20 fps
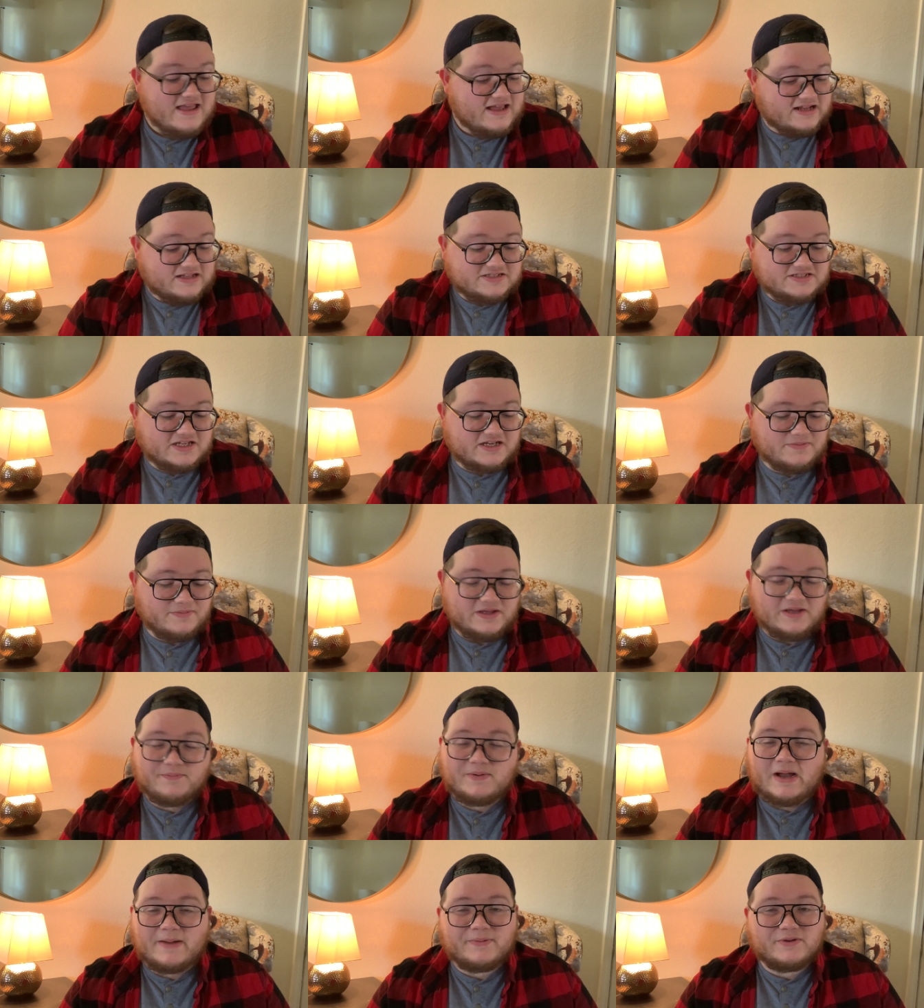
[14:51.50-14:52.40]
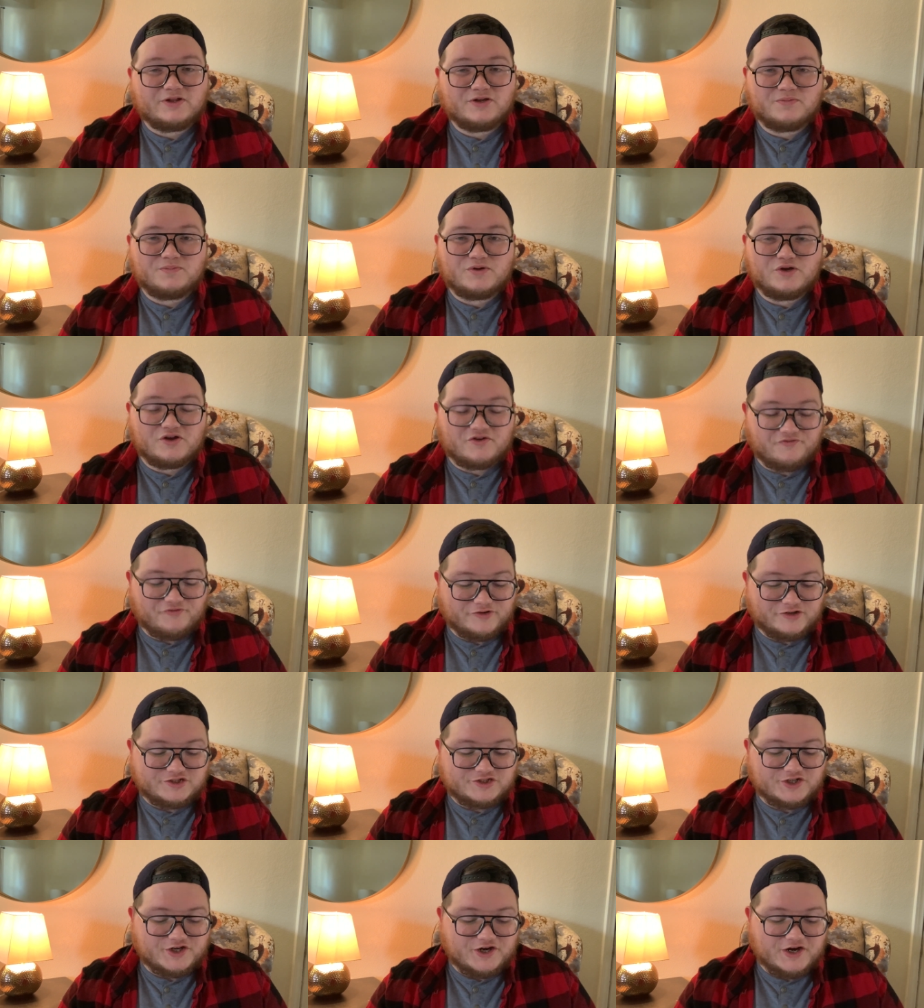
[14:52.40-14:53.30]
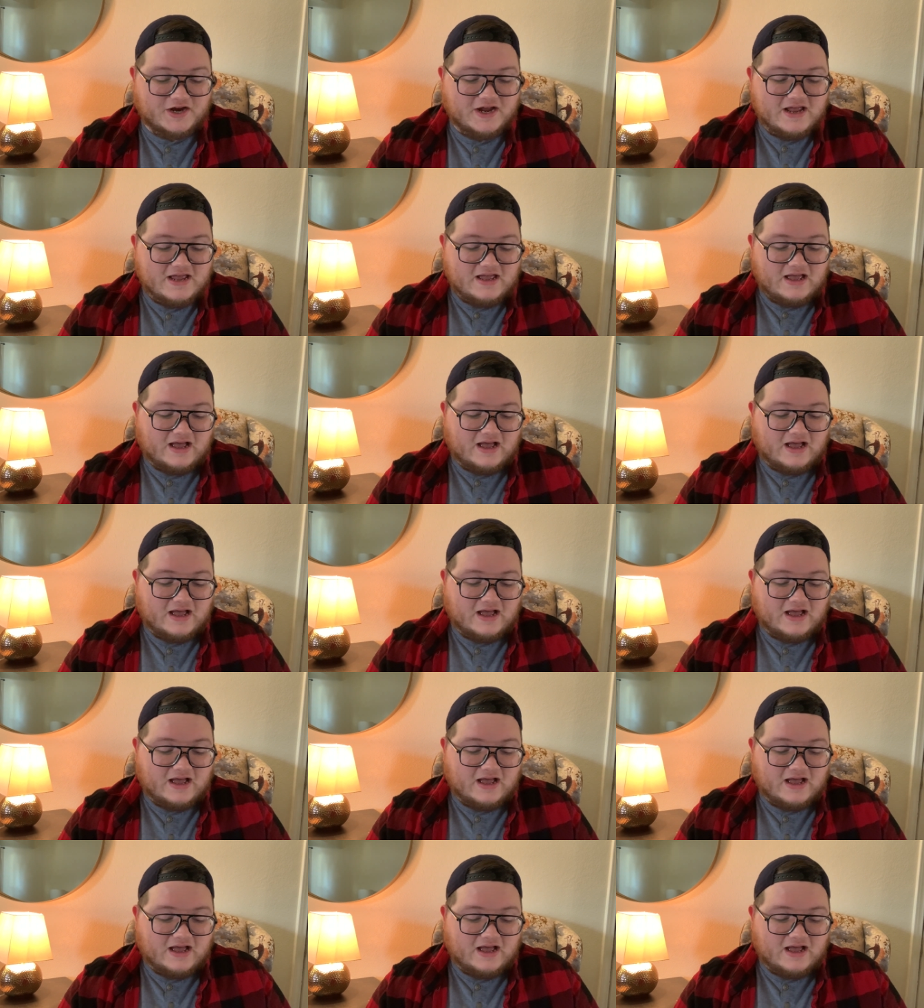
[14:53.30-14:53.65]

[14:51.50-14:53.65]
and it's gonna be a popular book for sure.